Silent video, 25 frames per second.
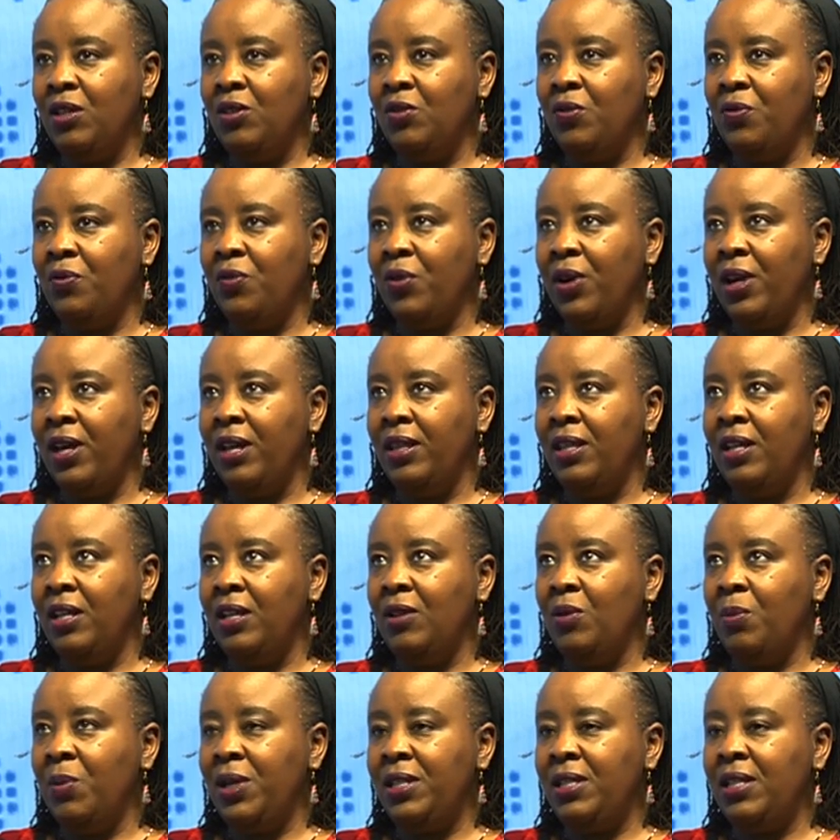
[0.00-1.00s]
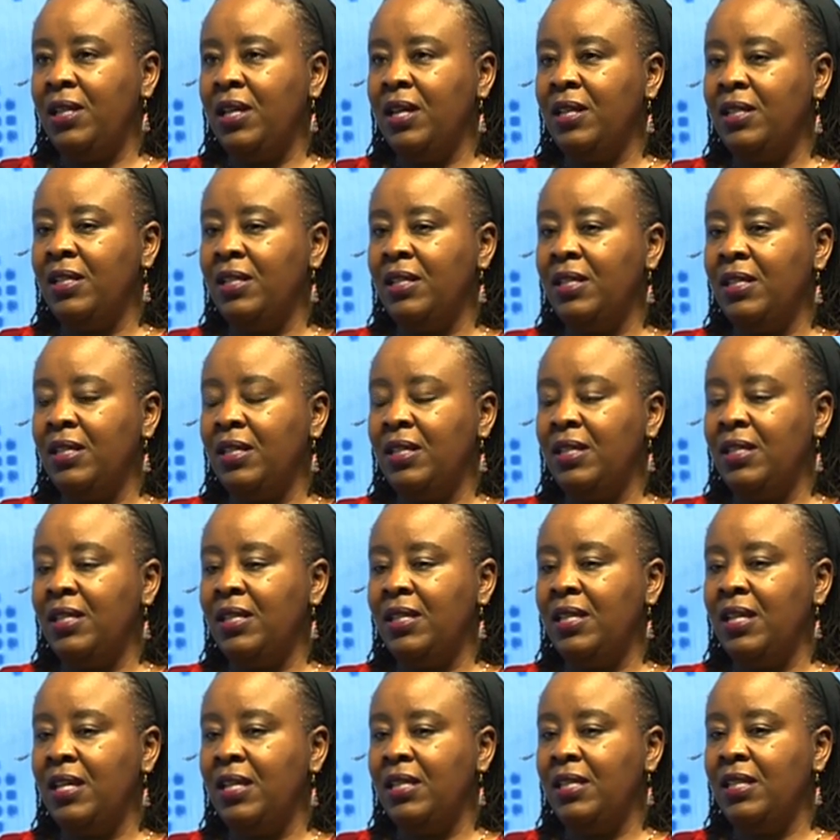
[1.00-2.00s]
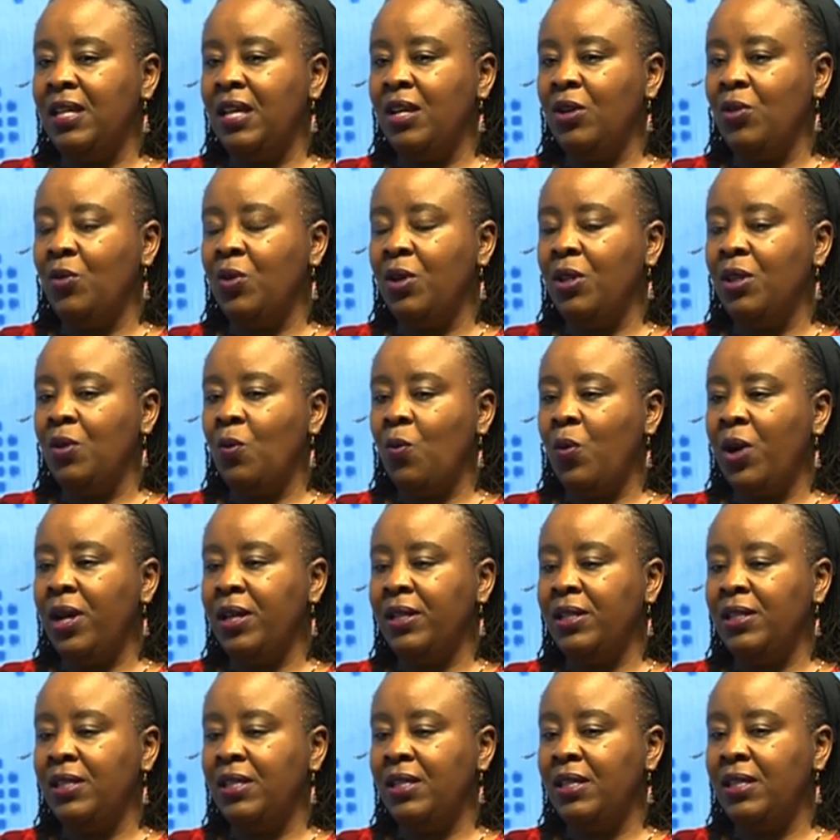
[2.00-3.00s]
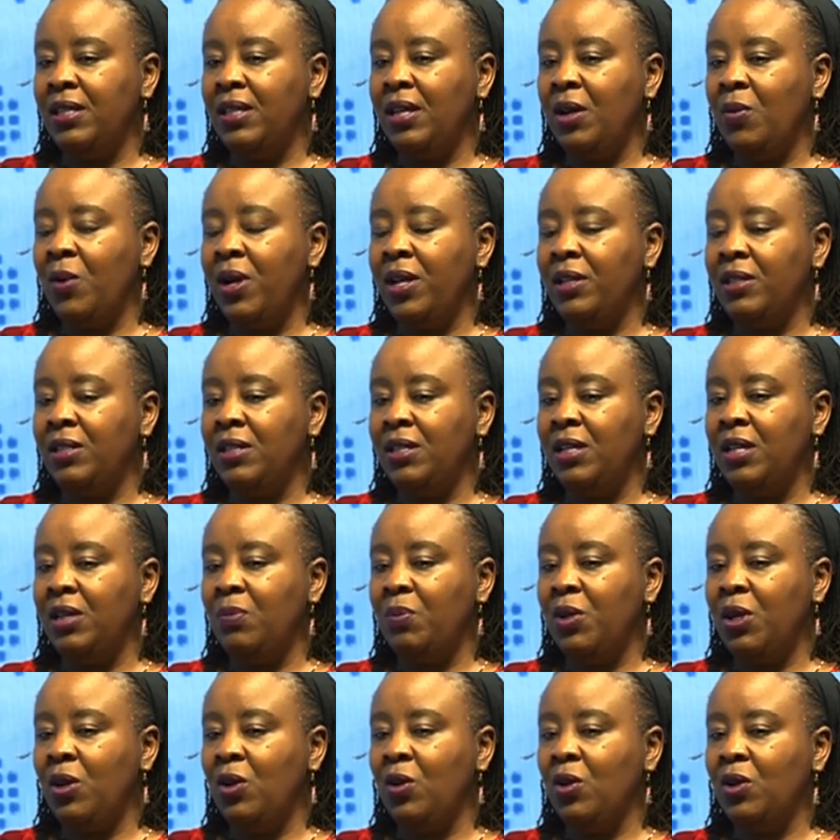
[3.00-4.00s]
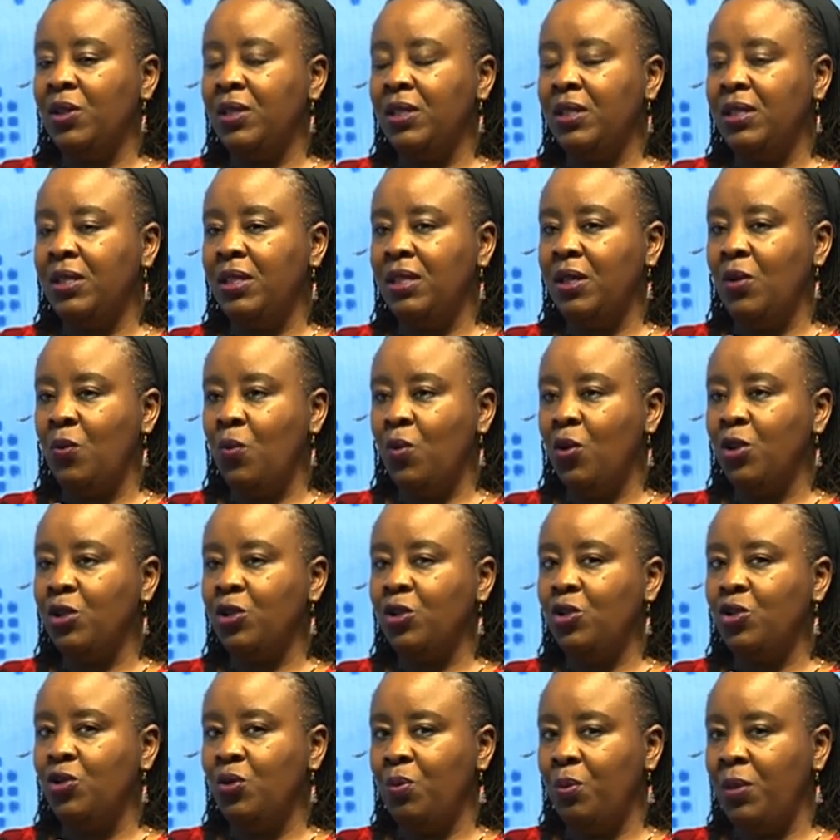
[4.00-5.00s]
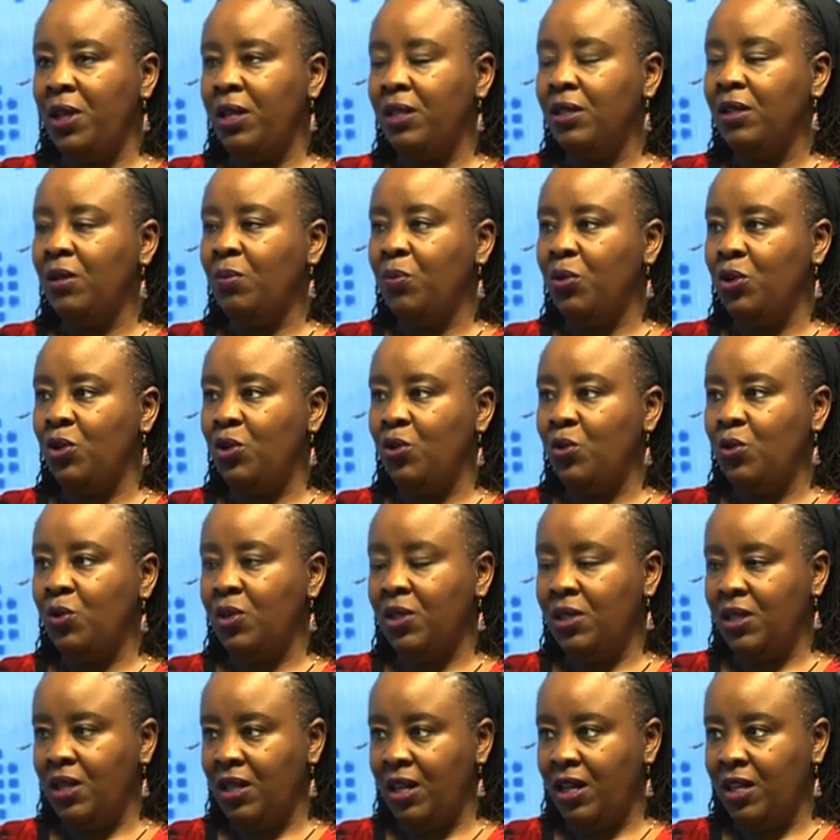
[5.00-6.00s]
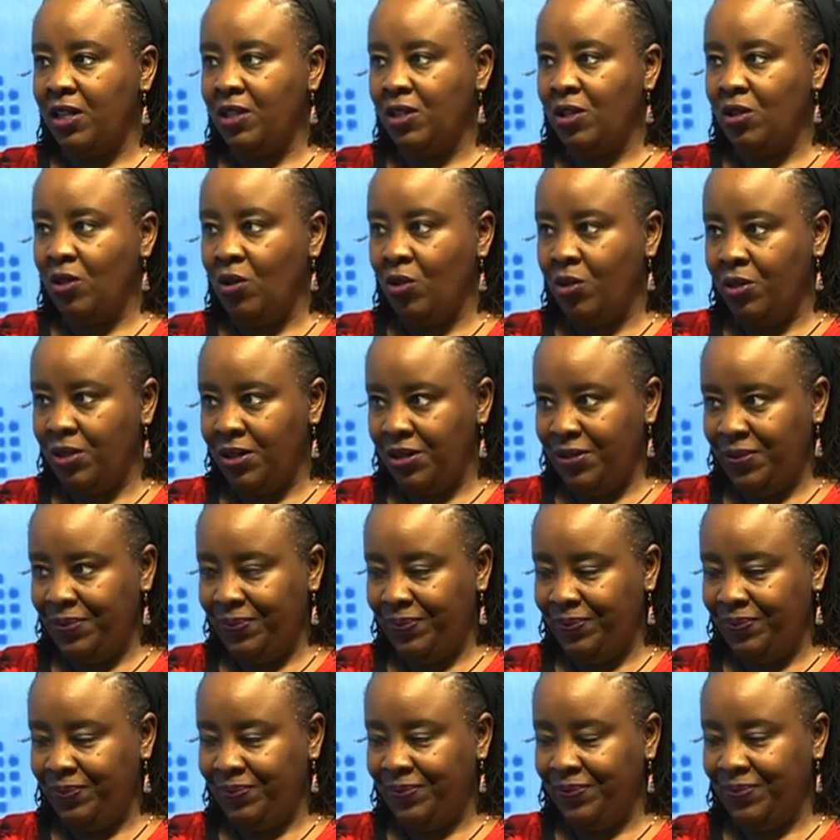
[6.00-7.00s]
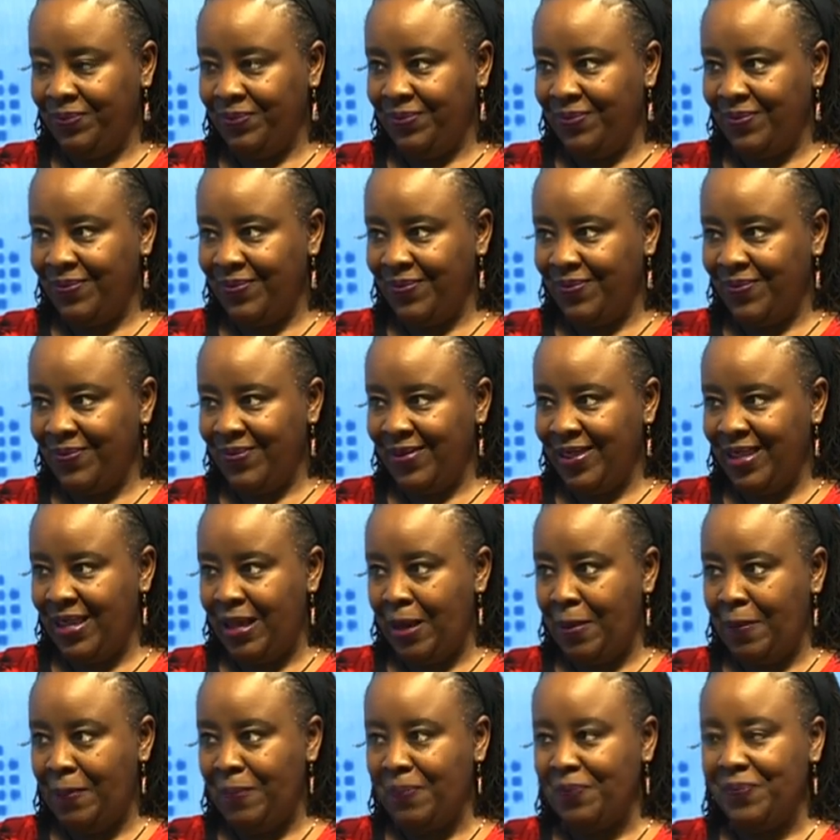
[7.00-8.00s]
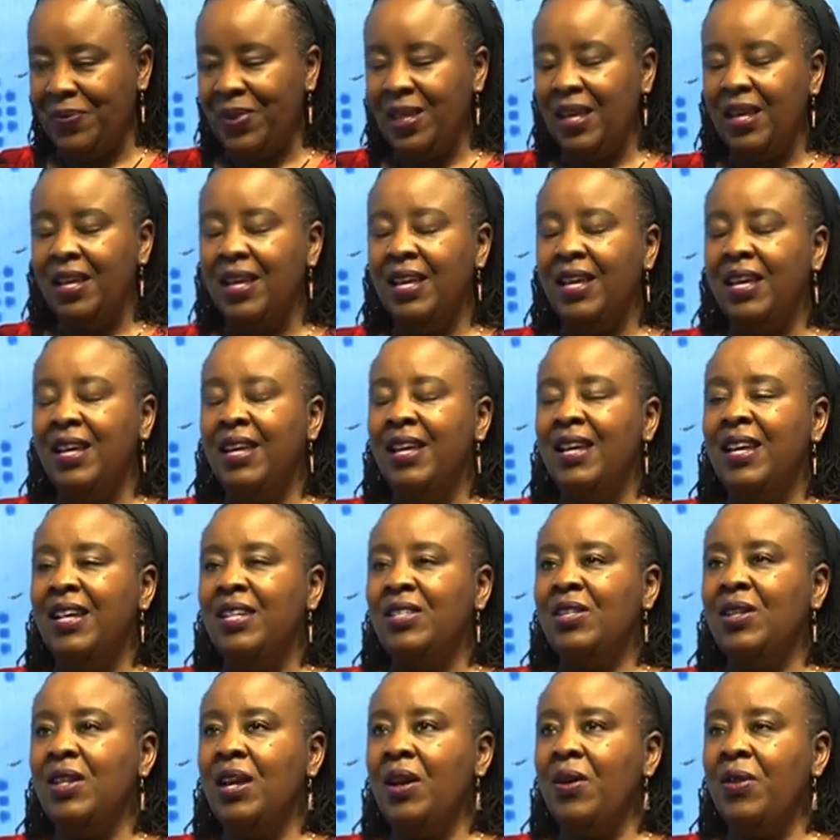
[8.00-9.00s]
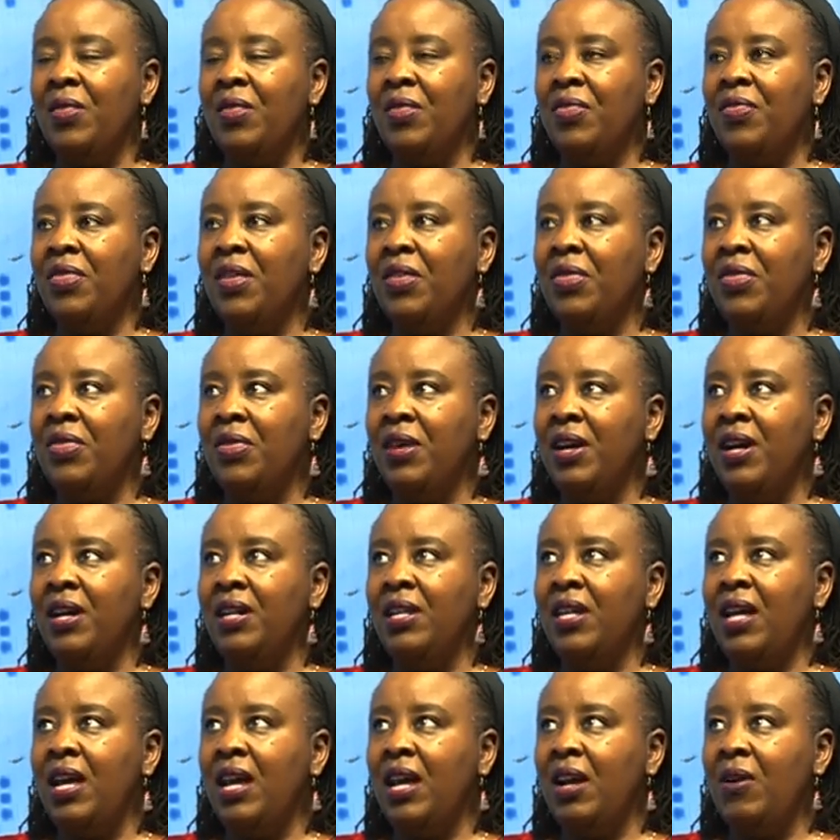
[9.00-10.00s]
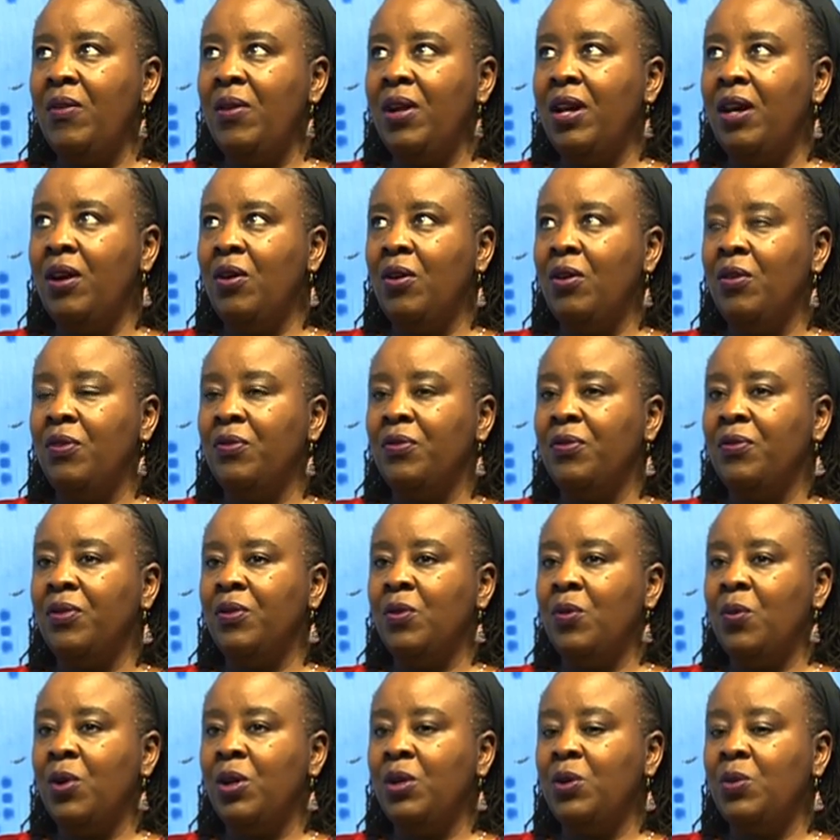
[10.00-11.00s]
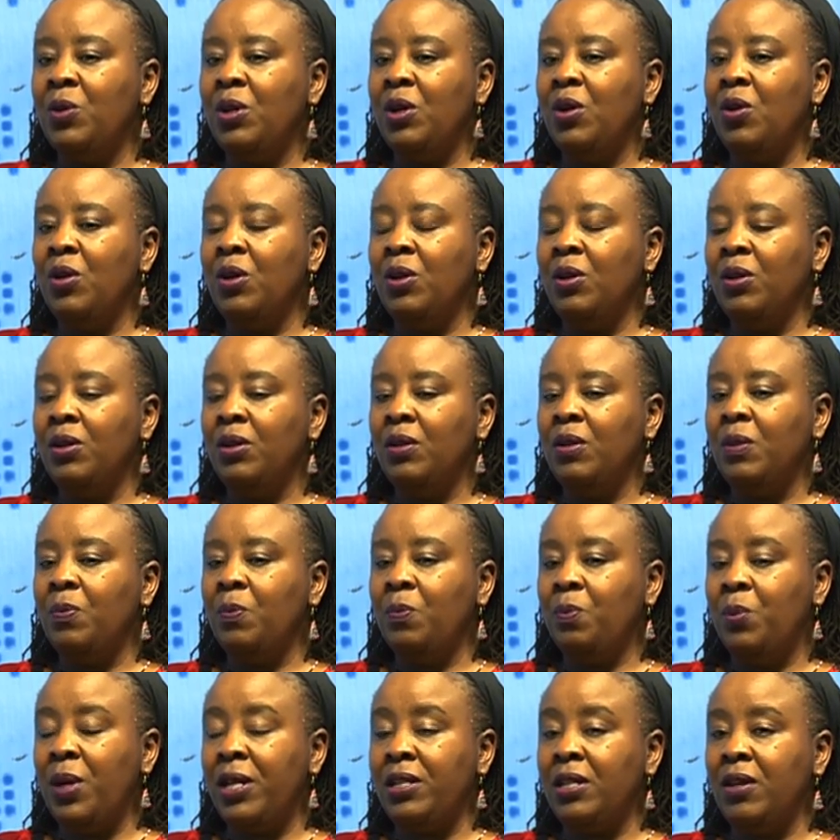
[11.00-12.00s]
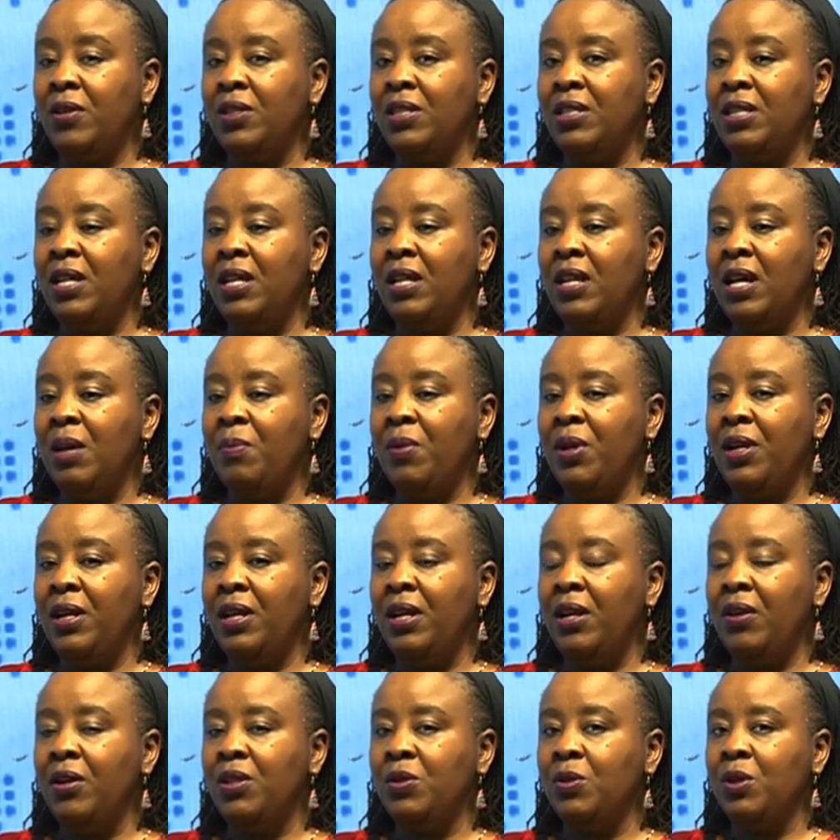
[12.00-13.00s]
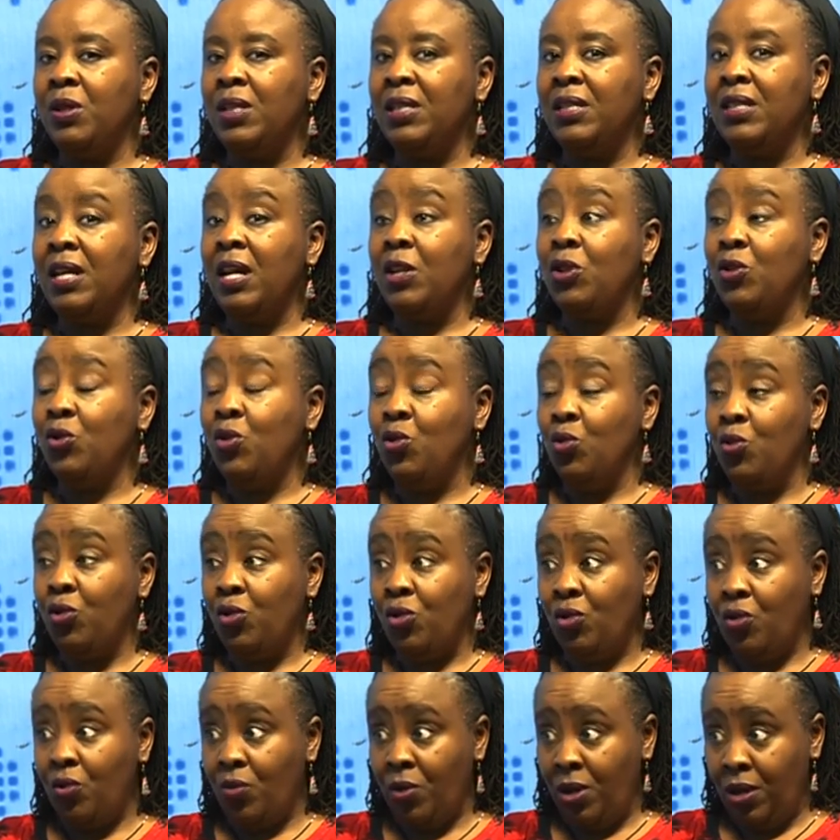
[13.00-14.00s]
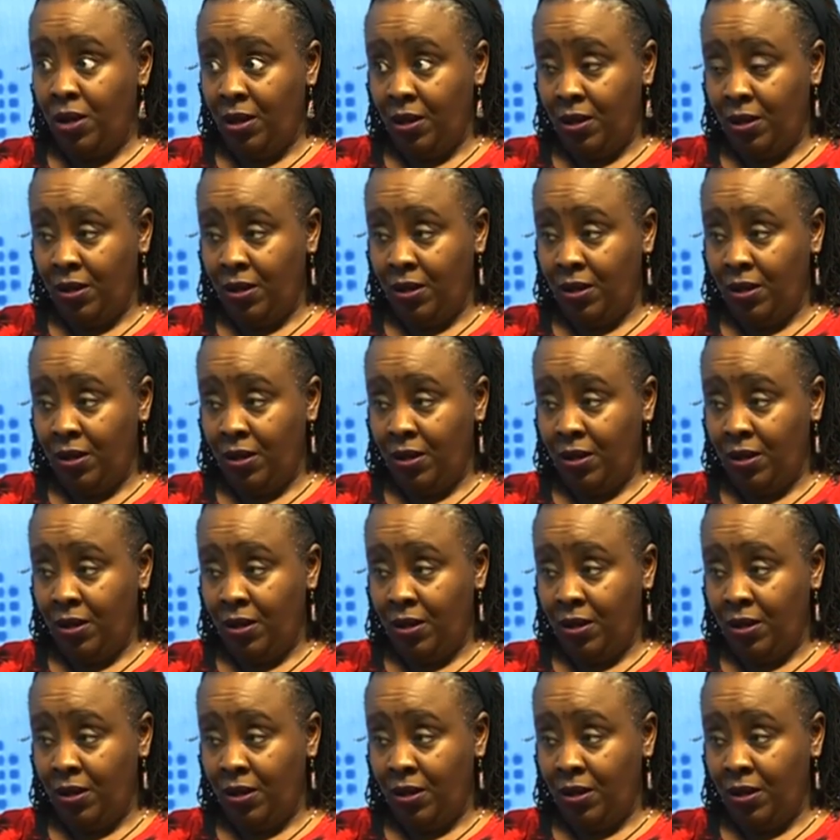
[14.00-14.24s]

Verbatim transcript: to forget their domesticated state and go in the wild, their wild state because they want to mate and produce the next lot. Yeah. So now the third area of what we call, but I would say in urban areas, what is a true stray,